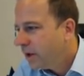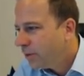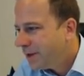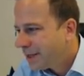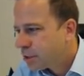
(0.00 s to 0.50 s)

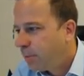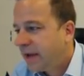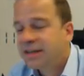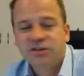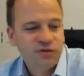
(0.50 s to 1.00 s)
We had
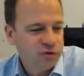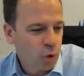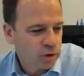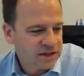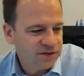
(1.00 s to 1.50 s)
expected
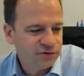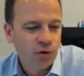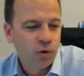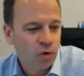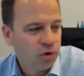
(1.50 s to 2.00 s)

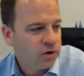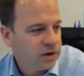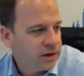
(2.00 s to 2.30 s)
forty-four.